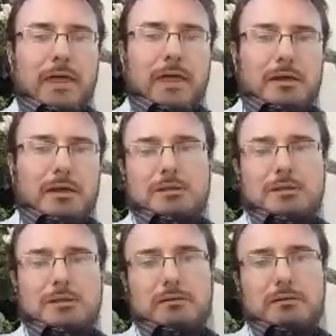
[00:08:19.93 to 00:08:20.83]
is
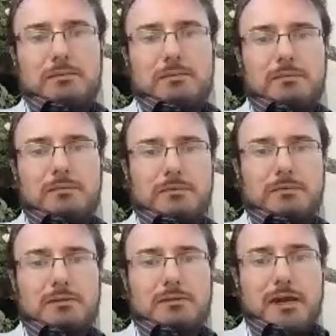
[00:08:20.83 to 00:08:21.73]
still the
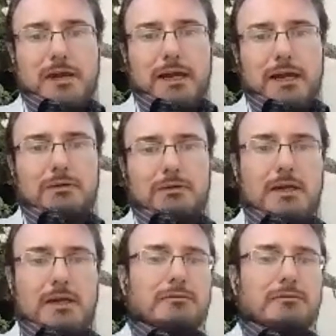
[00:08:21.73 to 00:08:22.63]
de facto head of
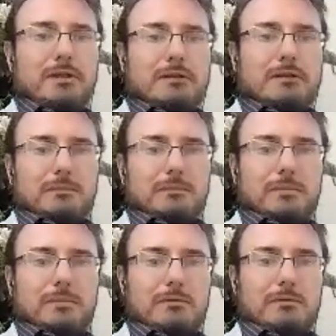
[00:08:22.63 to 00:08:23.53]
state
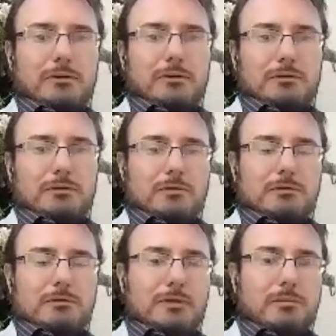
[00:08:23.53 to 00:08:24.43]
by virtue of
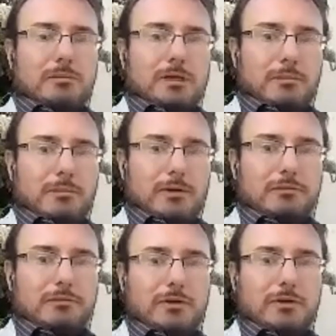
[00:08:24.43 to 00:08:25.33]
their being part of the
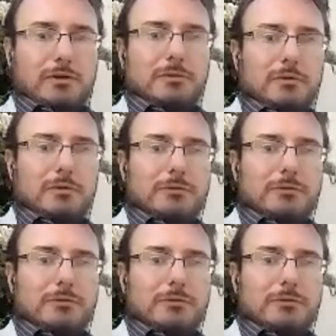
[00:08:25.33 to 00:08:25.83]
Commonwealth.